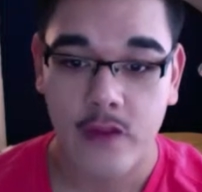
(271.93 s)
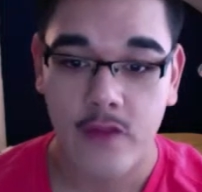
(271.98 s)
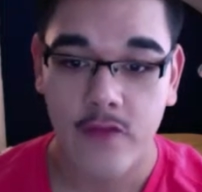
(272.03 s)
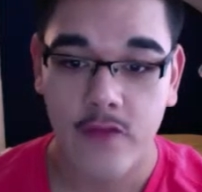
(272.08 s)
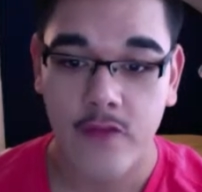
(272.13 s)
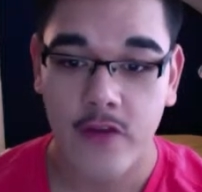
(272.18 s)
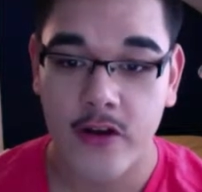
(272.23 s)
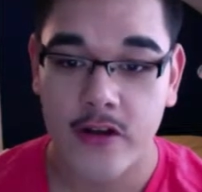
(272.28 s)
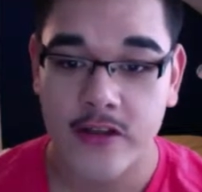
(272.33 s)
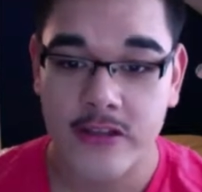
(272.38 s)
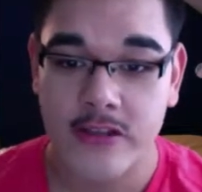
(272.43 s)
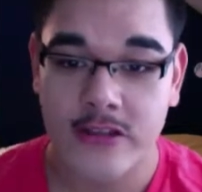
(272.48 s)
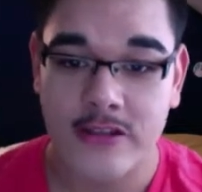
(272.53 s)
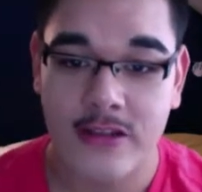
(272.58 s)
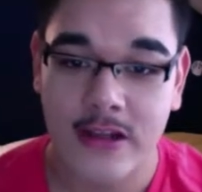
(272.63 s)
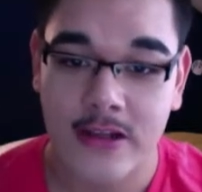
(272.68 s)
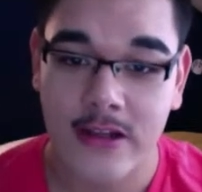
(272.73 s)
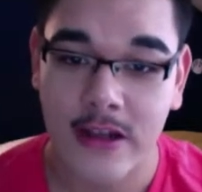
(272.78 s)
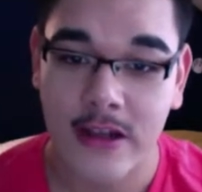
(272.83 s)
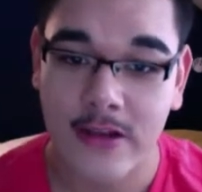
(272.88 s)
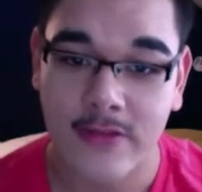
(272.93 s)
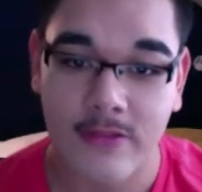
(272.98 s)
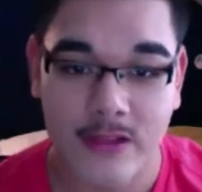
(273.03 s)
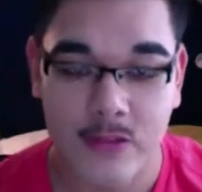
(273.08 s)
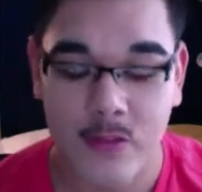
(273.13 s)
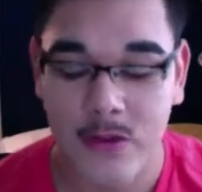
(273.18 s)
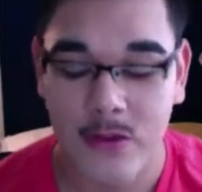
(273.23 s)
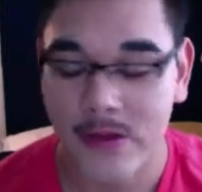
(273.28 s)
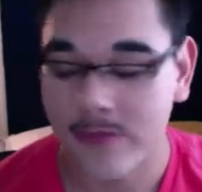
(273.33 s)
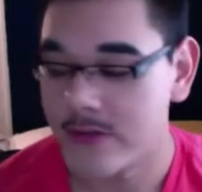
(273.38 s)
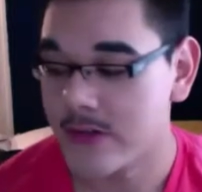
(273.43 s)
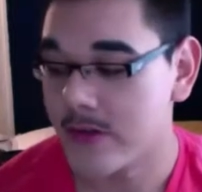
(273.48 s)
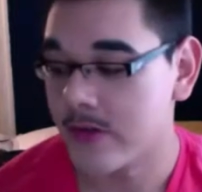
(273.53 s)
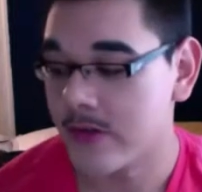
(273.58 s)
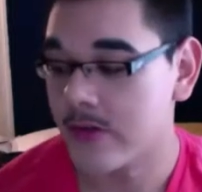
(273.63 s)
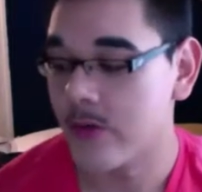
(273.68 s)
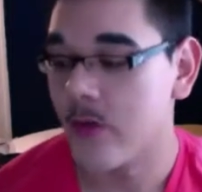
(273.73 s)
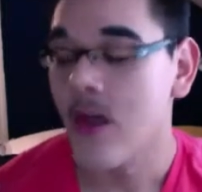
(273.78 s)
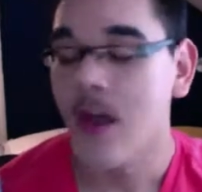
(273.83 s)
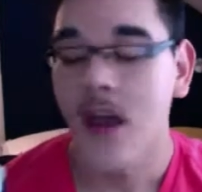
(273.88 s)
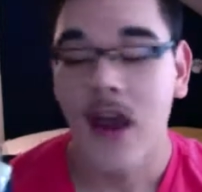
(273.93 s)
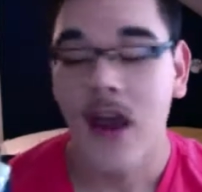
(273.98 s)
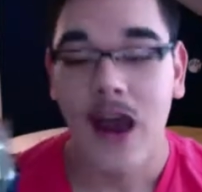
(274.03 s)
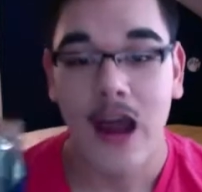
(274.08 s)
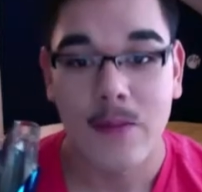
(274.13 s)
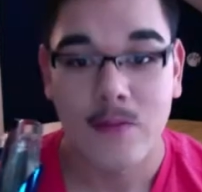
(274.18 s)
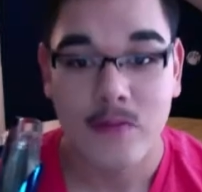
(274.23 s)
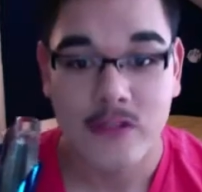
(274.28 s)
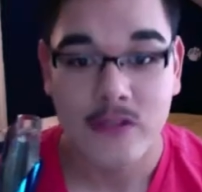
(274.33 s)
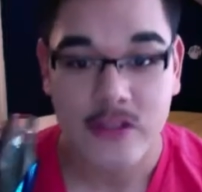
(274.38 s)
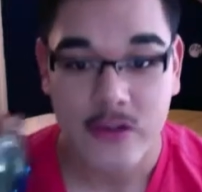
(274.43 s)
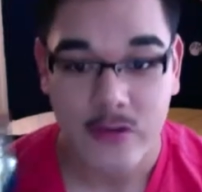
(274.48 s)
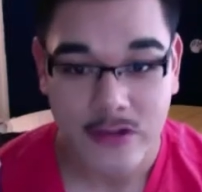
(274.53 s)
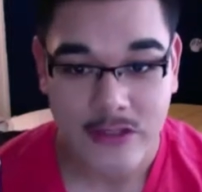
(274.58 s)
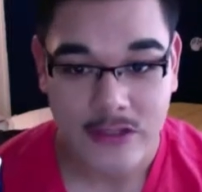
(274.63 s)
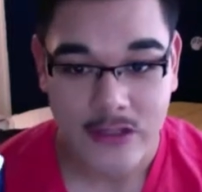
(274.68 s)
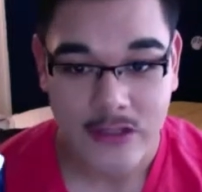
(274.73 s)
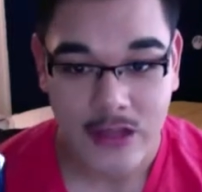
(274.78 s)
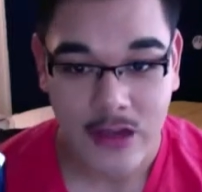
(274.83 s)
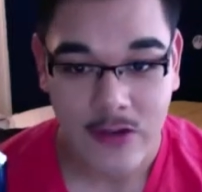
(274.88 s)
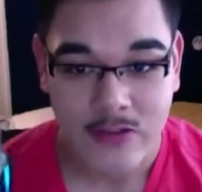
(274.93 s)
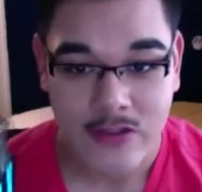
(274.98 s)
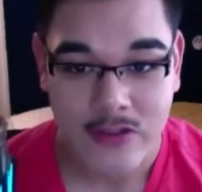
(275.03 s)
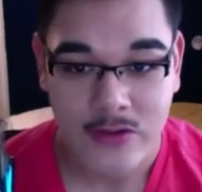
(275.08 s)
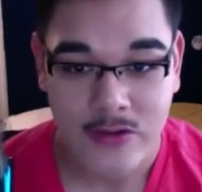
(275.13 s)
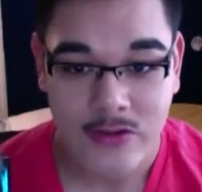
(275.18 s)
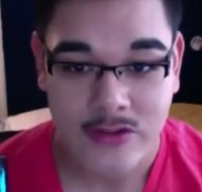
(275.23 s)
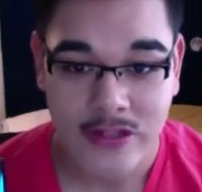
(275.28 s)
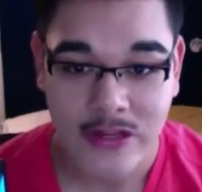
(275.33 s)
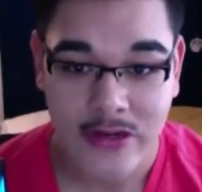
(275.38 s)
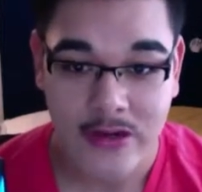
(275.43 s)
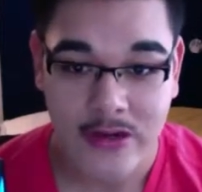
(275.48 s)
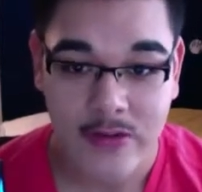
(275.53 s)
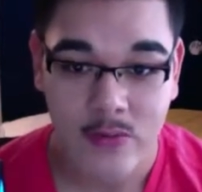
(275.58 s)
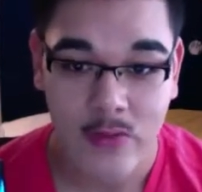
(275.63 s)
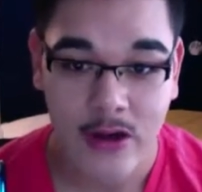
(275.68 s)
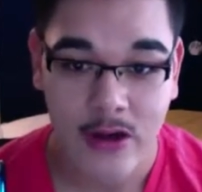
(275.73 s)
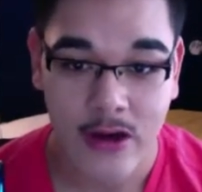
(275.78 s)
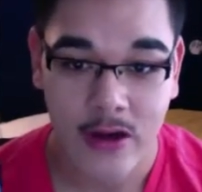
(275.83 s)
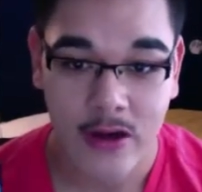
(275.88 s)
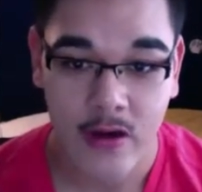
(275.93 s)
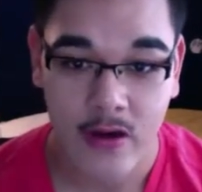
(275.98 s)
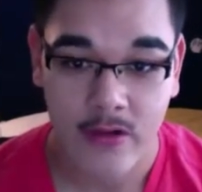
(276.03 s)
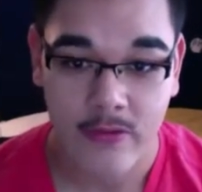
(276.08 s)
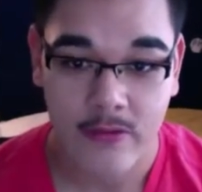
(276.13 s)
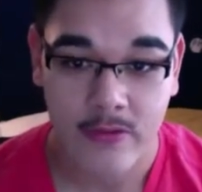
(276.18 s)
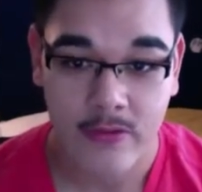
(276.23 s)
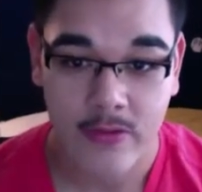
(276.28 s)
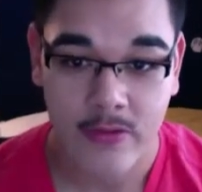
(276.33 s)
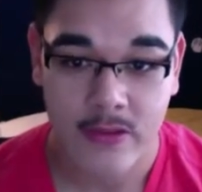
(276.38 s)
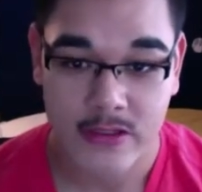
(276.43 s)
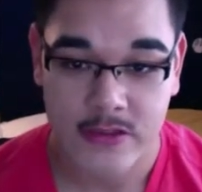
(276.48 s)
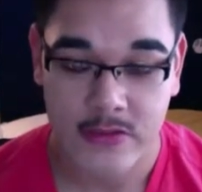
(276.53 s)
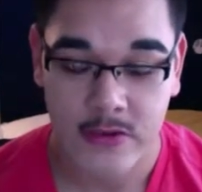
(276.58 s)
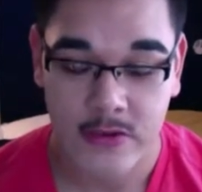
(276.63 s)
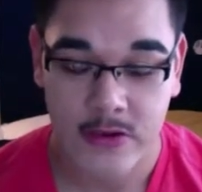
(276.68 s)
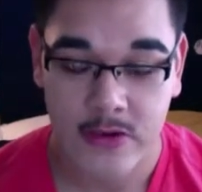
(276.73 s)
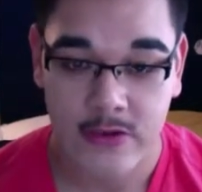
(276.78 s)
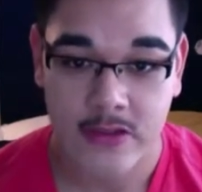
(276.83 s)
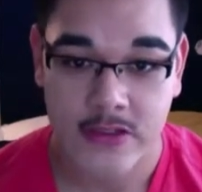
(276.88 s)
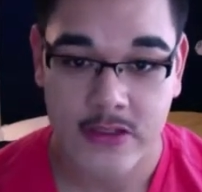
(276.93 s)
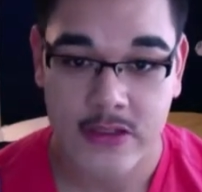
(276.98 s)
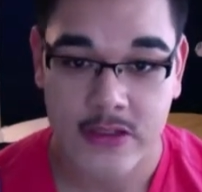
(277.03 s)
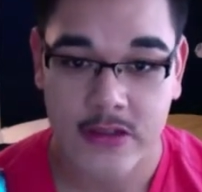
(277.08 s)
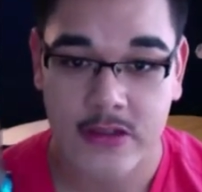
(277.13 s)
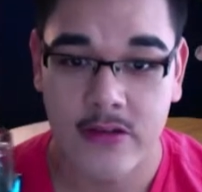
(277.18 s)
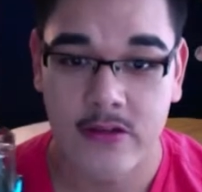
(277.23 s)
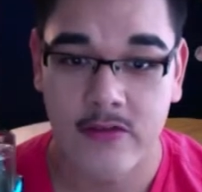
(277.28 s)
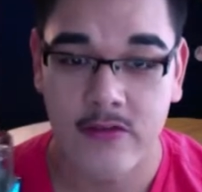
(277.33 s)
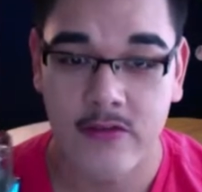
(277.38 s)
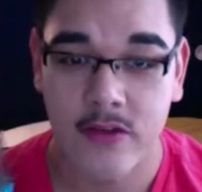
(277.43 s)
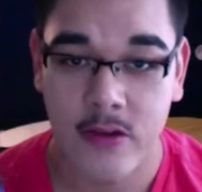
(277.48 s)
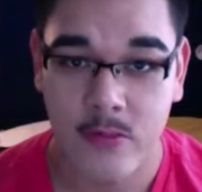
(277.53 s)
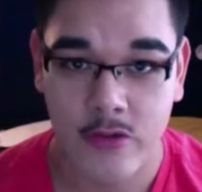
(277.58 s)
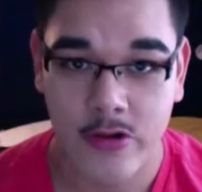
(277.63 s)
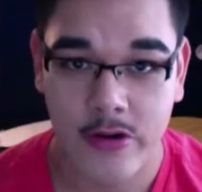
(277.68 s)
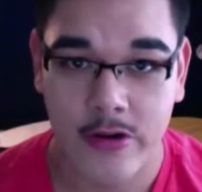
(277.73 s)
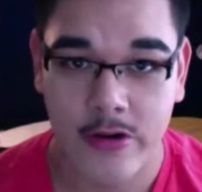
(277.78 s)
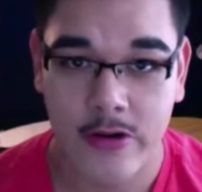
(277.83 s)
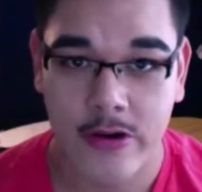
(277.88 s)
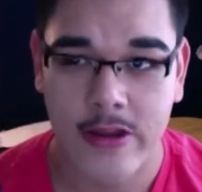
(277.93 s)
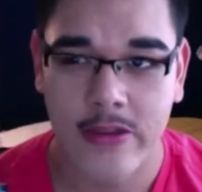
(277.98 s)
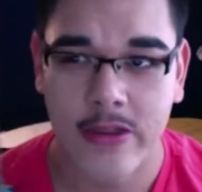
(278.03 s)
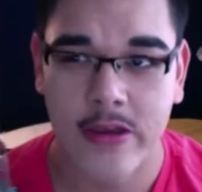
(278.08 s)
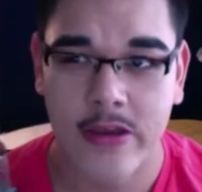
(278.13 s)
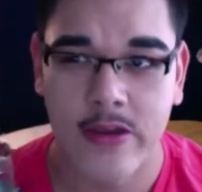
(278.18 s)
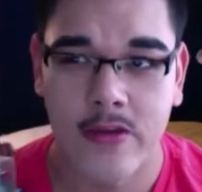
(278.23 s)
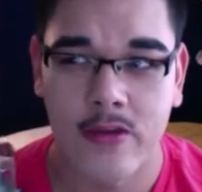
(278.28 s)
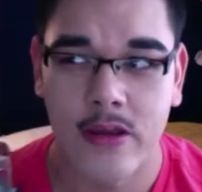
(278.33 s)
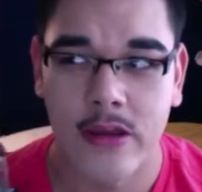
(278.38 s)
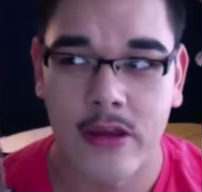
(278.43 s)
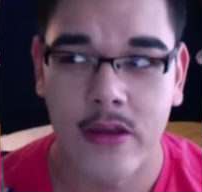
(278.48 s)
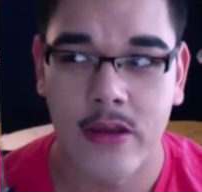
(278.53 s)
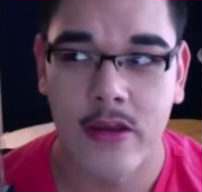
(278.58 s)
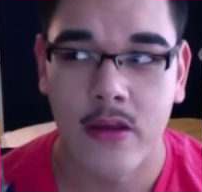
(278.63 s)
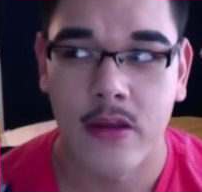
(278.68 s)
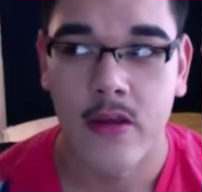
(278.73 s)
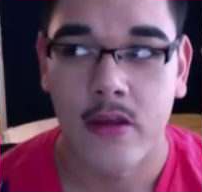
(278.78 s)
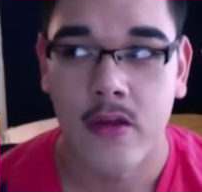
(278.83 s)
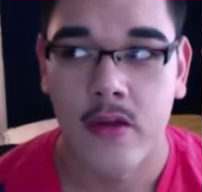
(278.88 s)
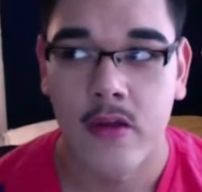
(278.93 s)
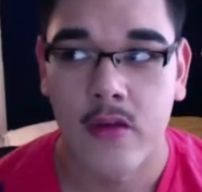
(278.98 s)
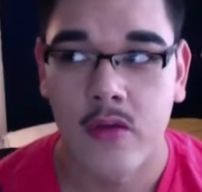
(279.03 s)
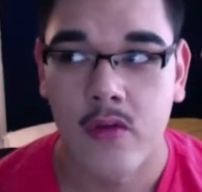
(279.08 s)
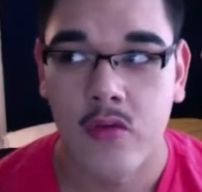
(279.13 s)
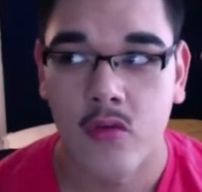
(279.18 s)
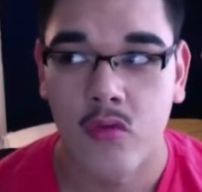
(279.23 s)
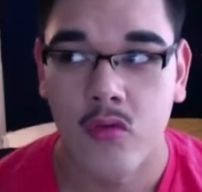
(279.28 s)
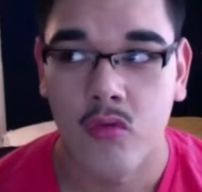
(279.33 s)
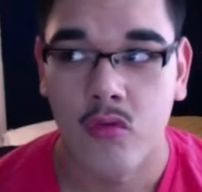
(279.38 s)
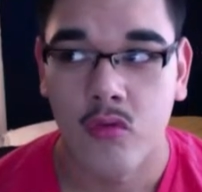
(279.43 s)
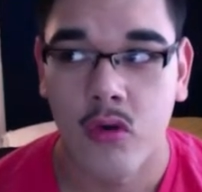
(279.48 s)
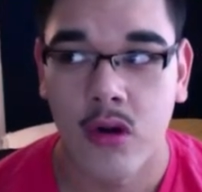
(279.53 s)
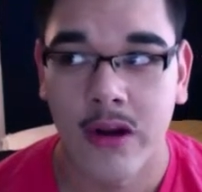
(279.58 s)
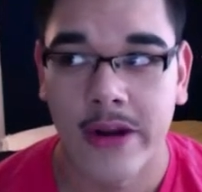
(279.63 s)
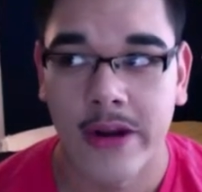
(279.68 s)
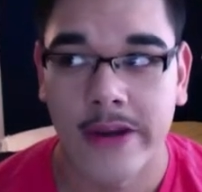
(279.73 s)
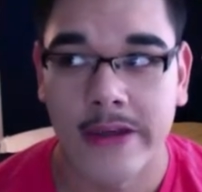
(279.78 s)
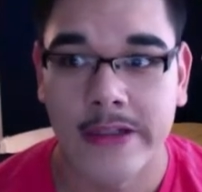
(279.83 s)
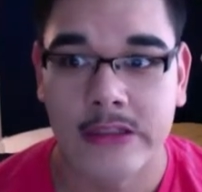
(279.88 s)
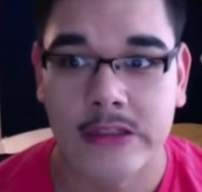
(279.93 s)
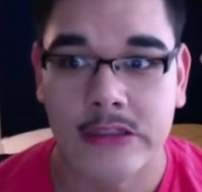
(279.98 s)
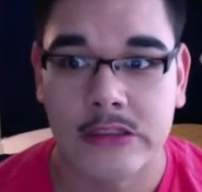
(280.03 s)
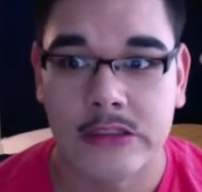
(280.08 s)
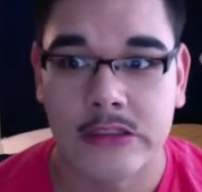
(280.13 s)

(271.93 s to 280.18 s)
first, that's what I have to tell you. I was so excited when I heard of this fragrance in February. I think like right